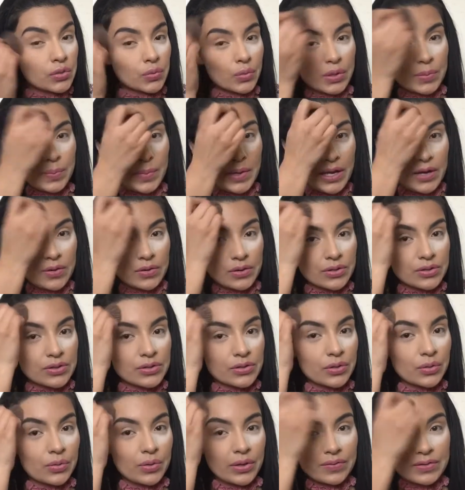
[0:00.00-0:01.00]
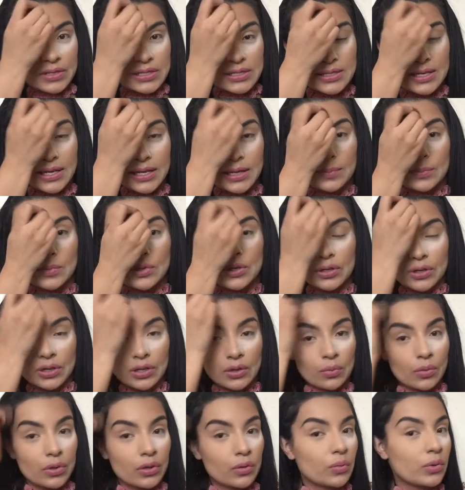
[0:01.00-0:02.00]
another powder on top of your
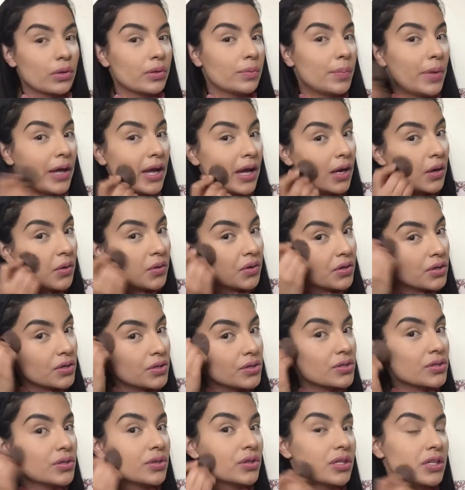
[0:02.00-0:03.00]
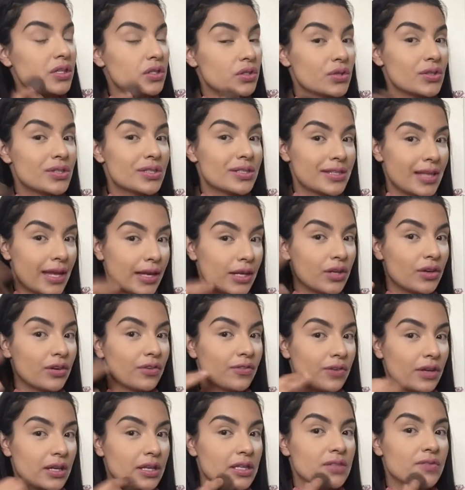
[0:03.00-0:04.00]
foundation, and you have not set it,
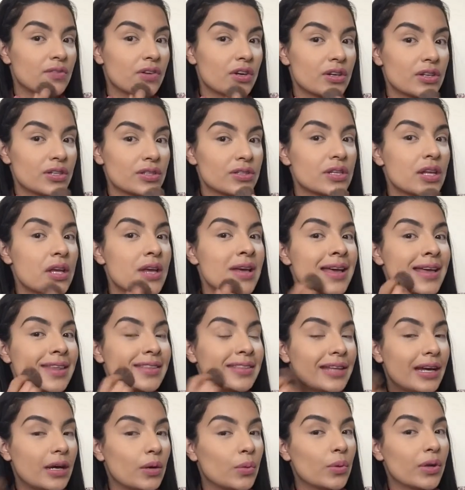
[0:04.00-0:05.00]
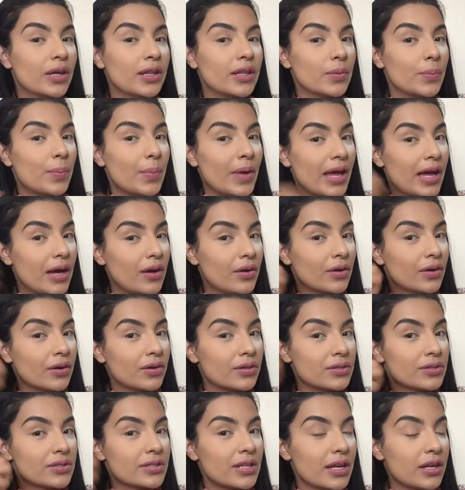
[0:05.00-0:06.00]
it's just gonna be muddy and
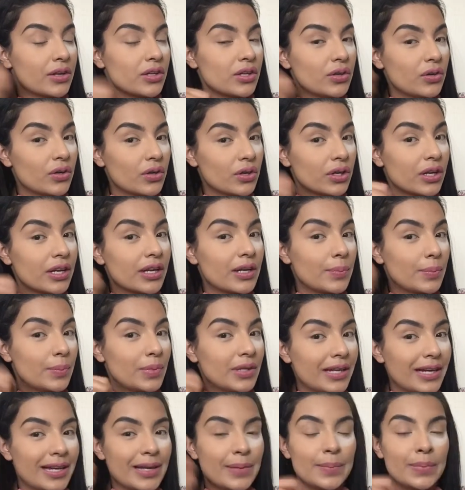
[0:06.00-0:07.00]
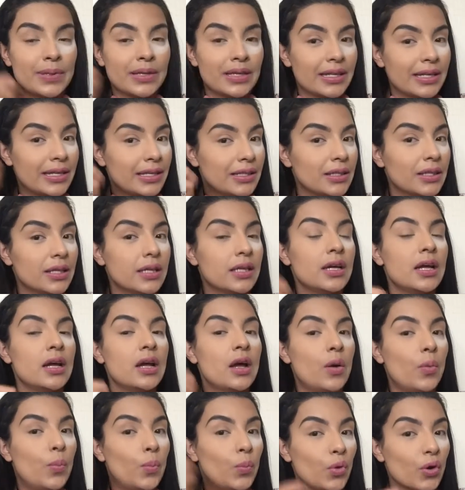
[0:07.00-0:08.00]
move around, and
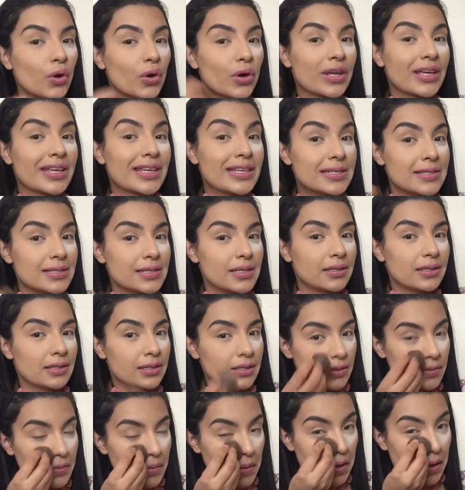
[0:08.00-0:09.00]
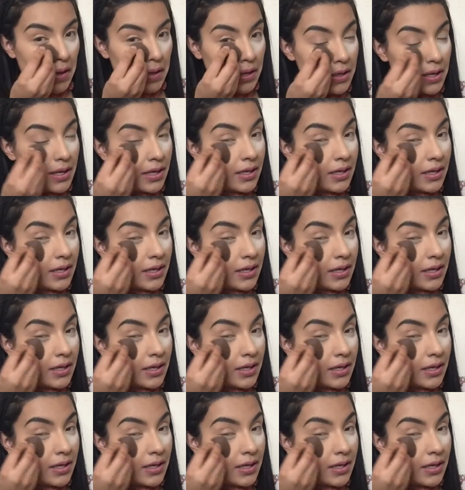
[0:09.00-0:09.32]
it's not gonna look pretty. Okay,